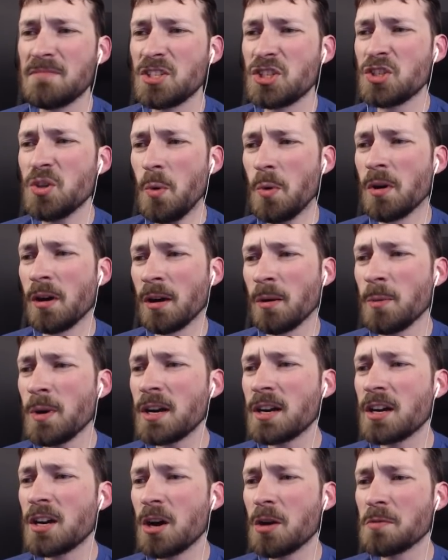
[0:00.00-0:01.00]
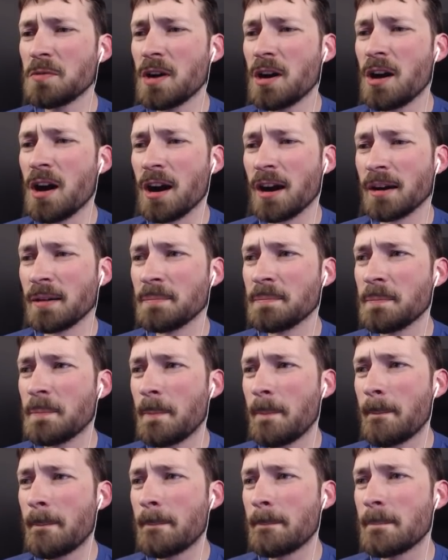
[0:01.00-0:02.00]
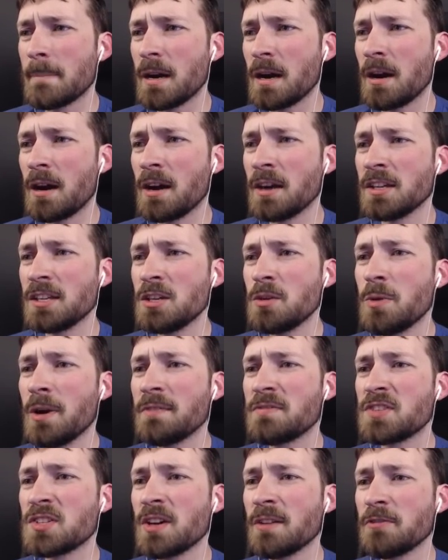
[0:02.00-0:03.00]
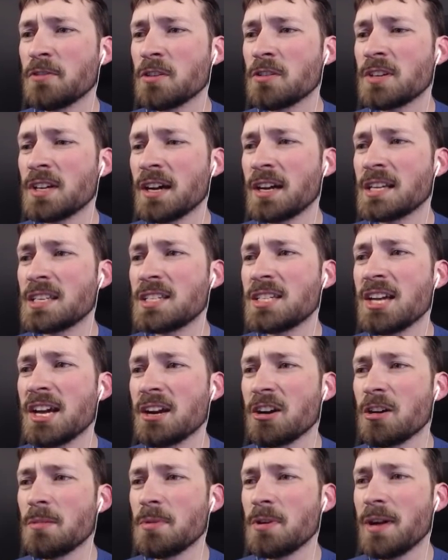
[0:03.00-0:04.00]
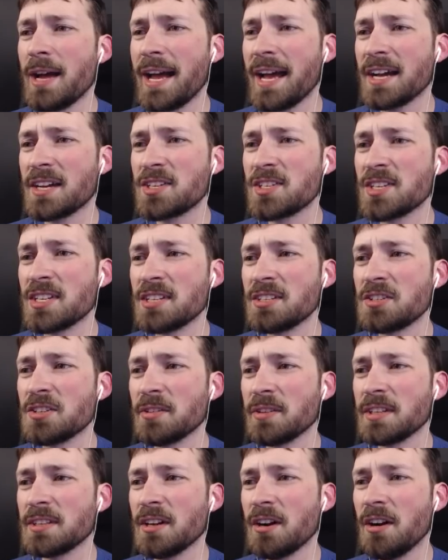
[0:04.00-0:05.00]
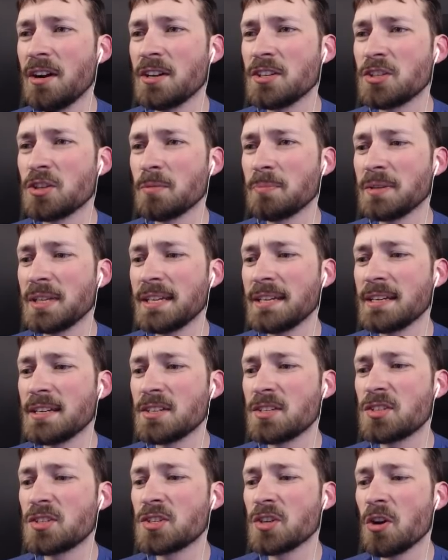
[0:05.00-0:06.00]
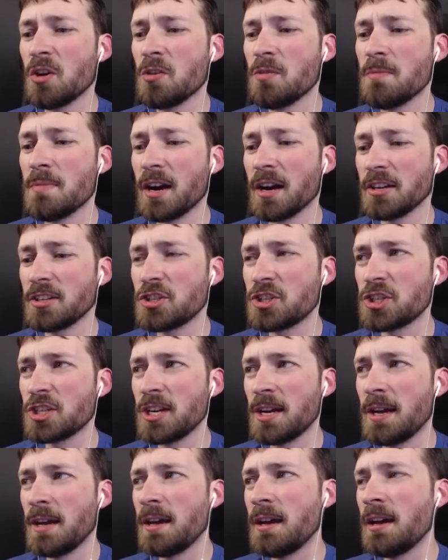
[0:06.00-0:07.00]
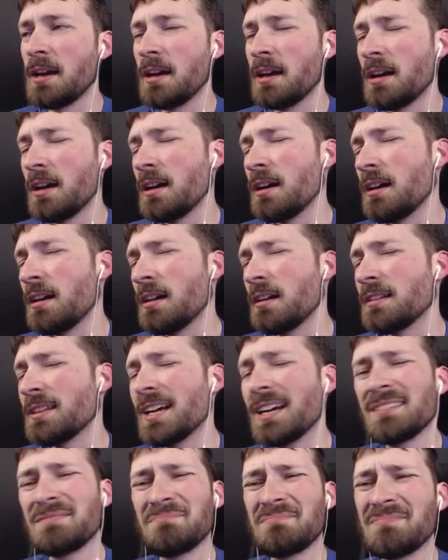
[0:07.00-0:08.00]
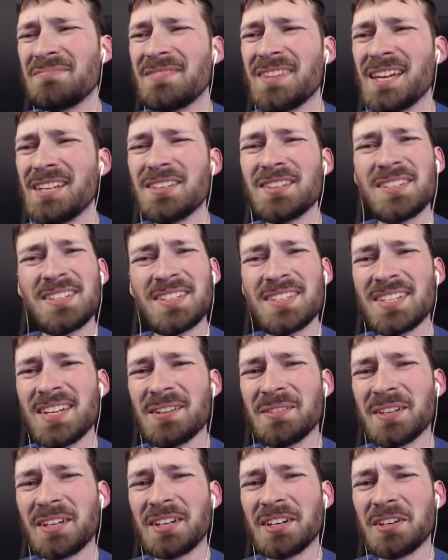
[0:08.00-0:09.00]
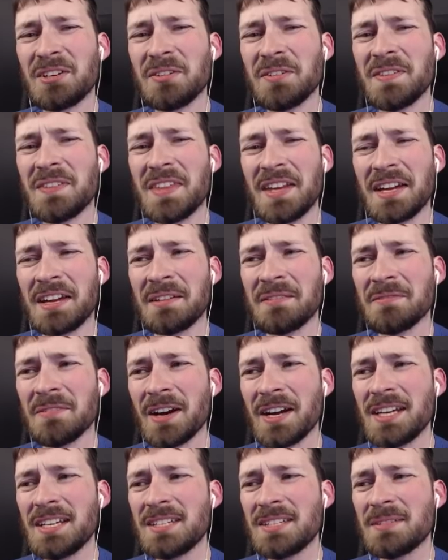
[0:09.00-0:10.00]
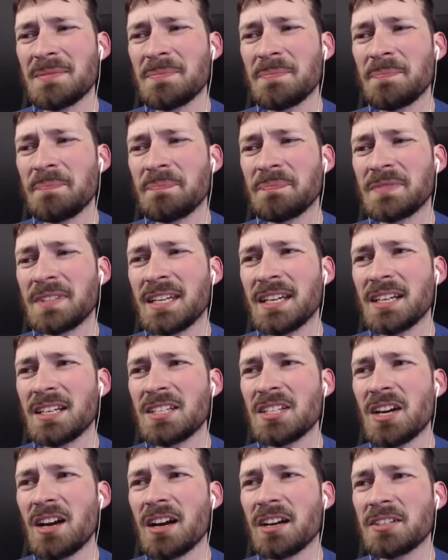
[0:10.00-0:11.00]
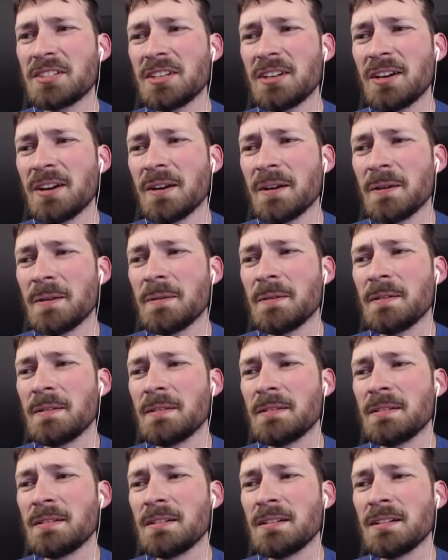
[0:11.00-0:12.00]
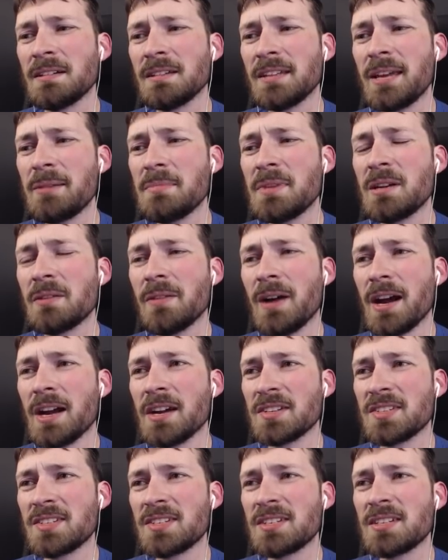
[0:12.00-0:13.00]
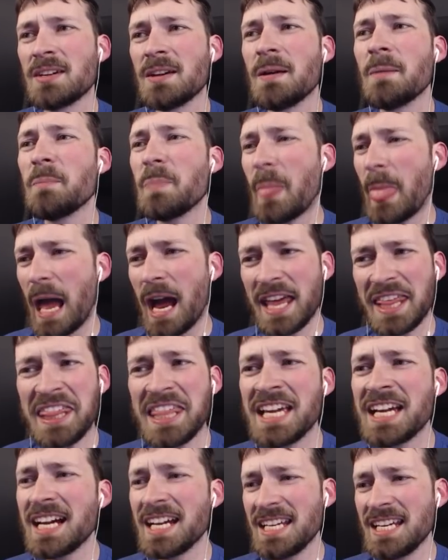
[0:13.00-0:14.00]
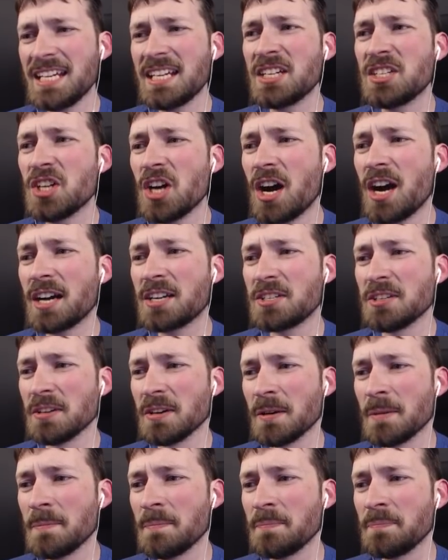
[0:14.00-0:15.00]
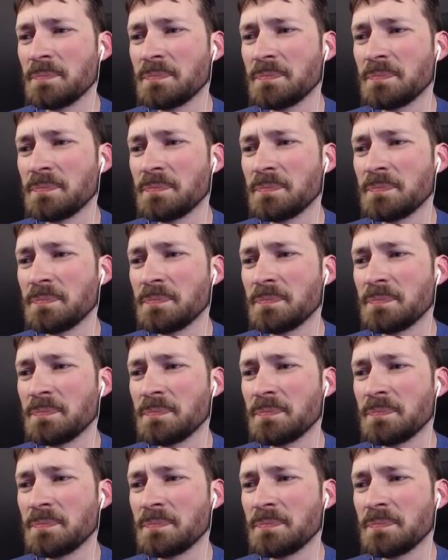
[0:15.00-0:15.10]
Sure, what could go wrong? Uh, you have suffered a terrible accident during the hunt. You're bleeding so much. That that doesn't sound like a good thing, right? Get a doctor. Let me rest. I think I need a doctor.